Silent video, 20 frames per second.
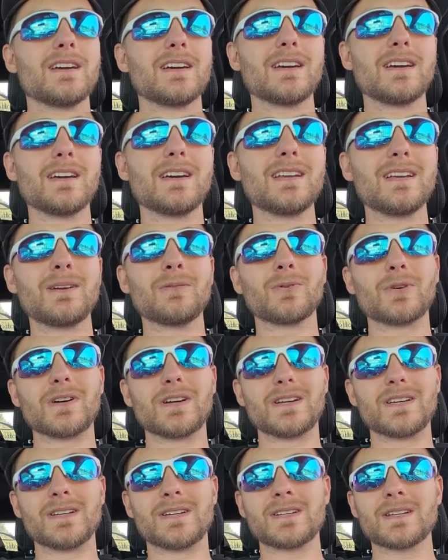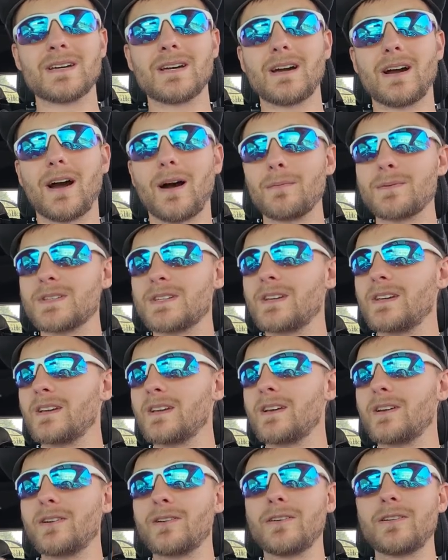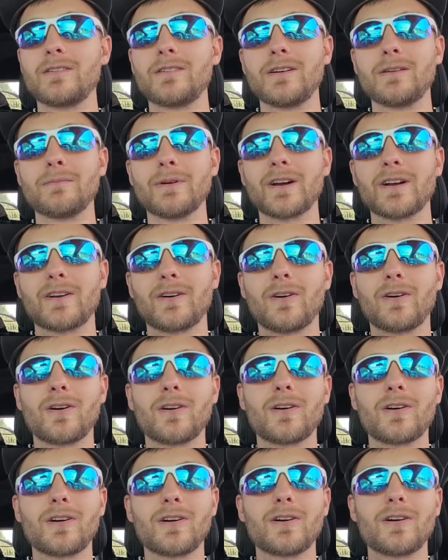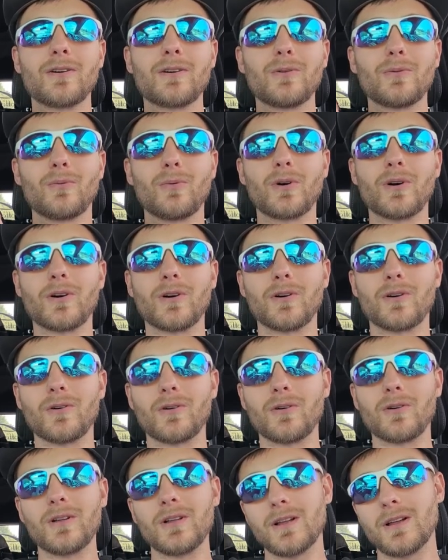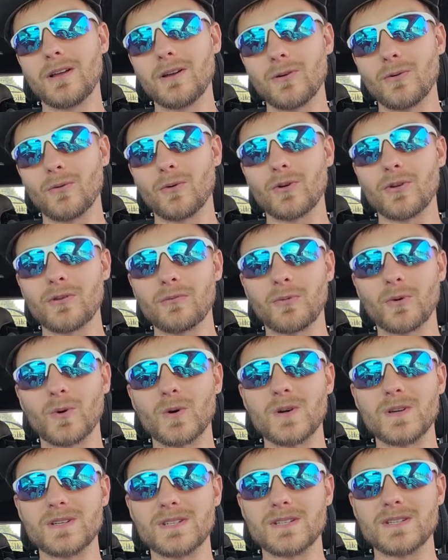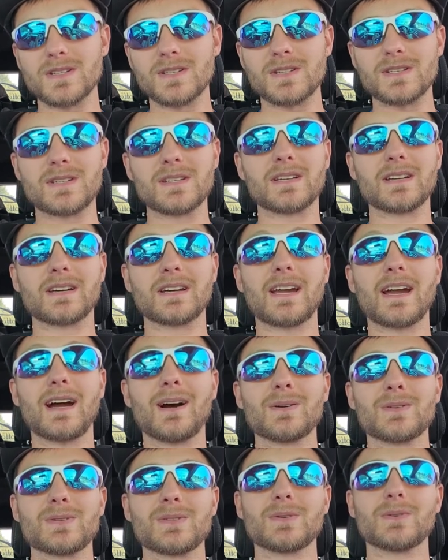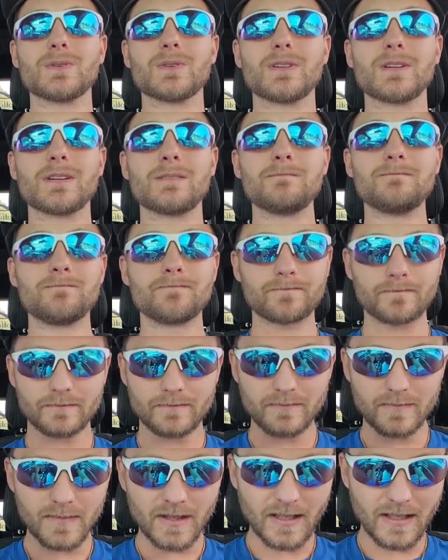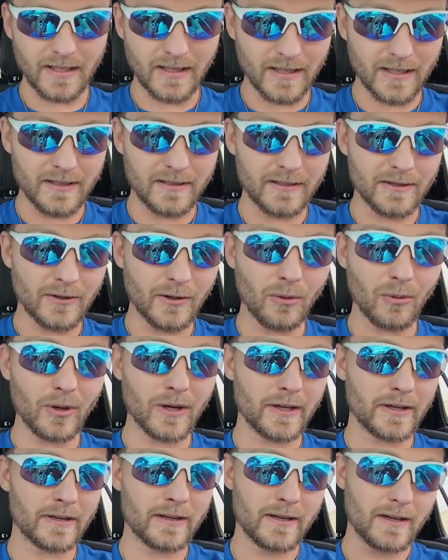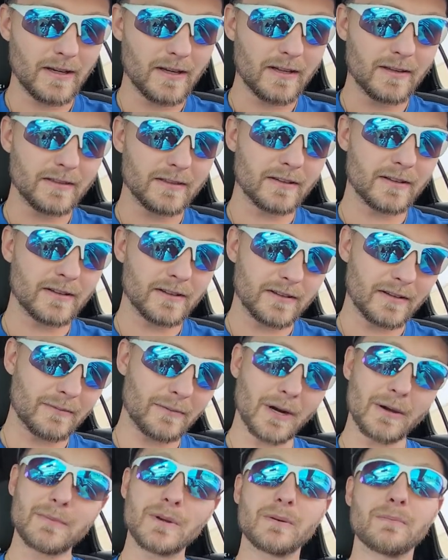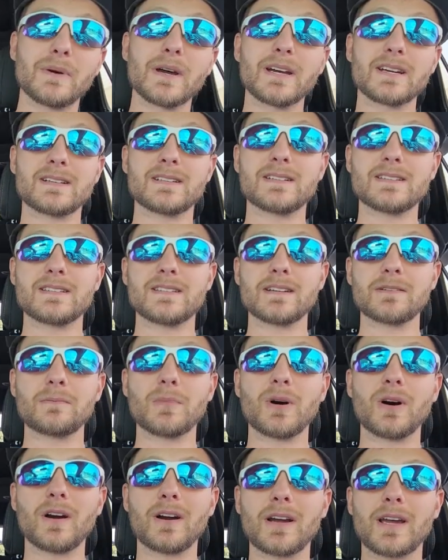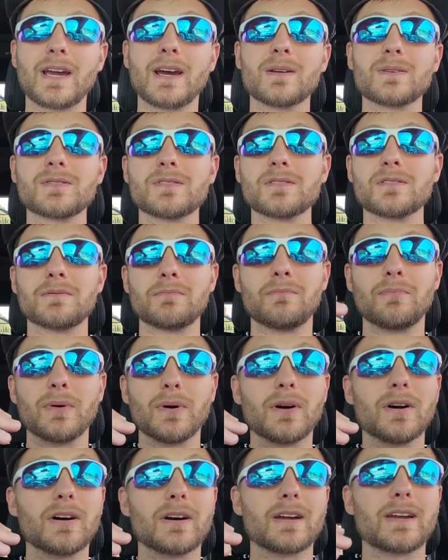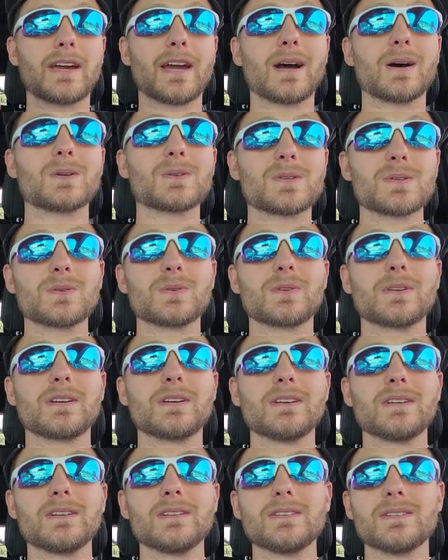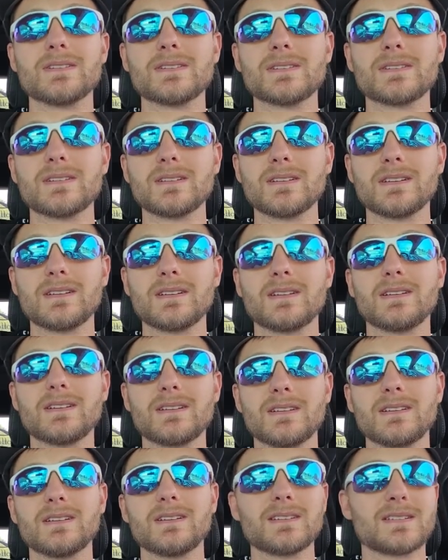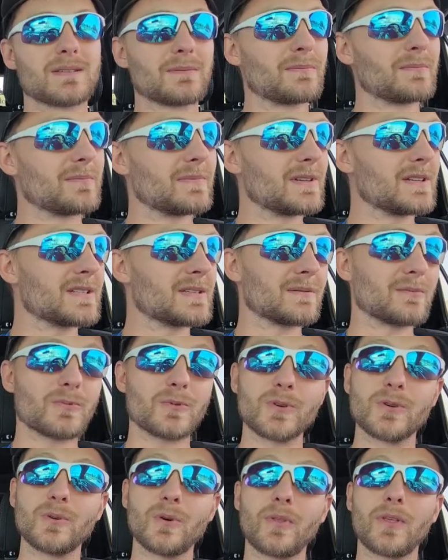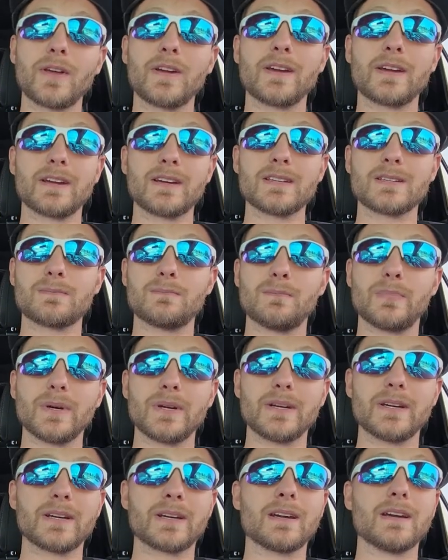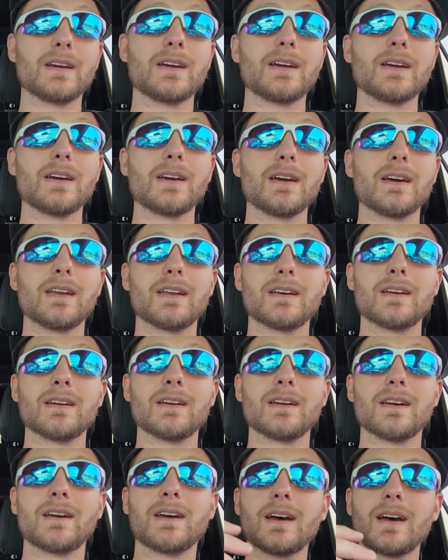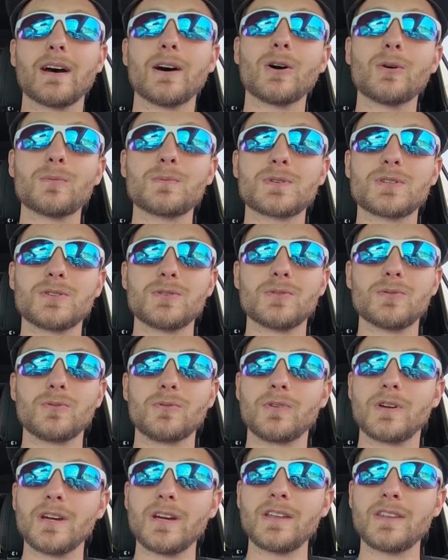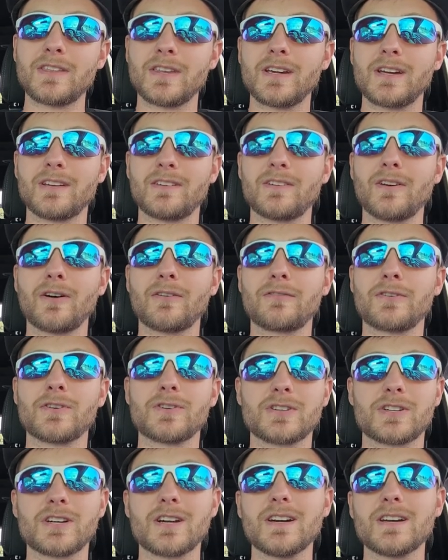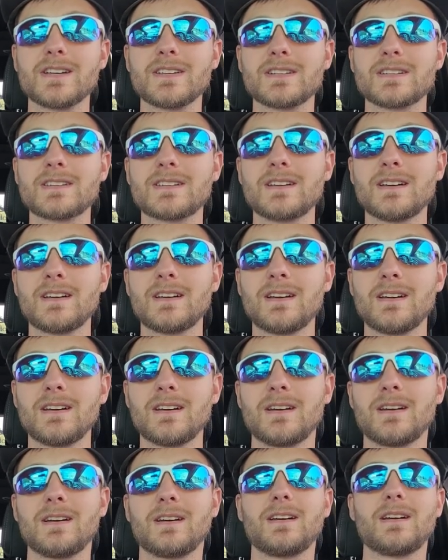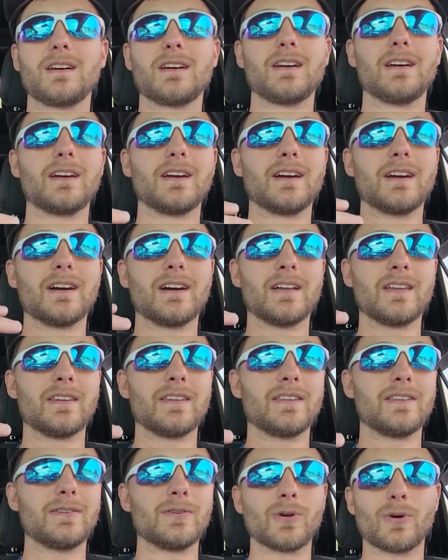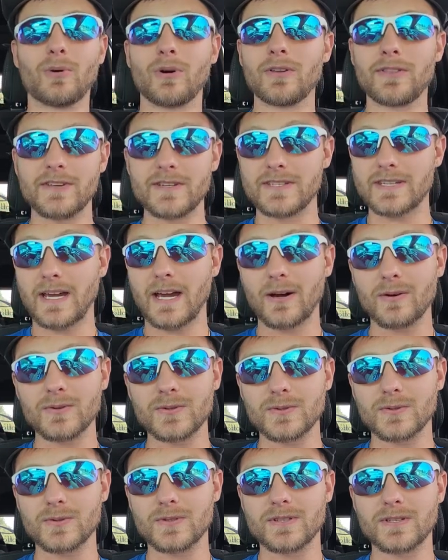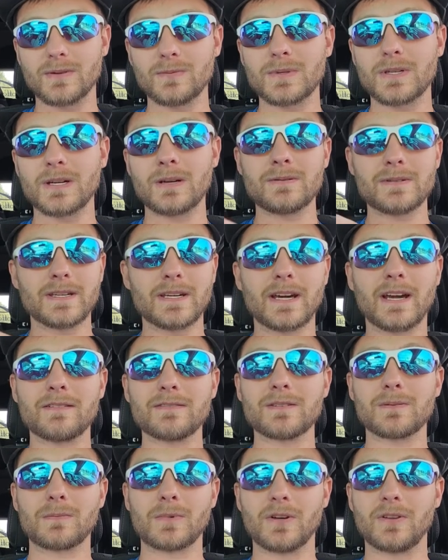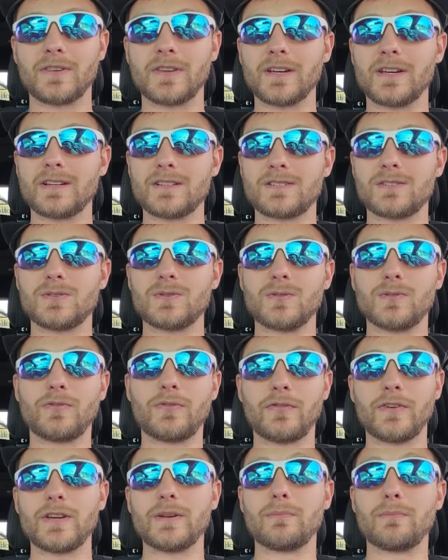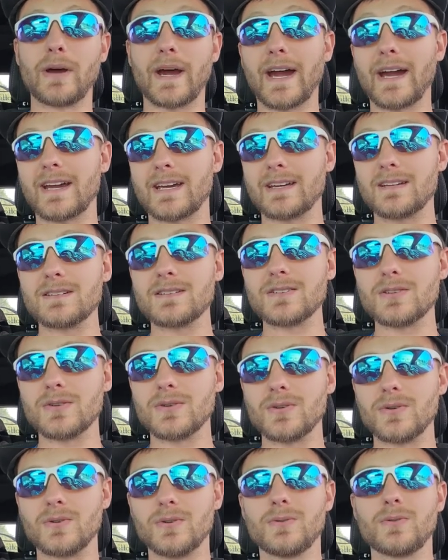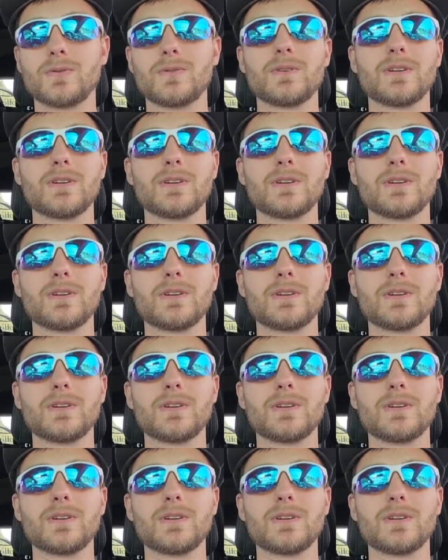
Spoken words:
Anyways, I'm sitting here in my car while one of the boys is in counseling. And you know what? There might be a bad stigma on counseling, but counseling is, it's a real thing. It's big, and it helps you get things off your chest. And you know what? These counselors, sometimes they have some good things to feed back into you.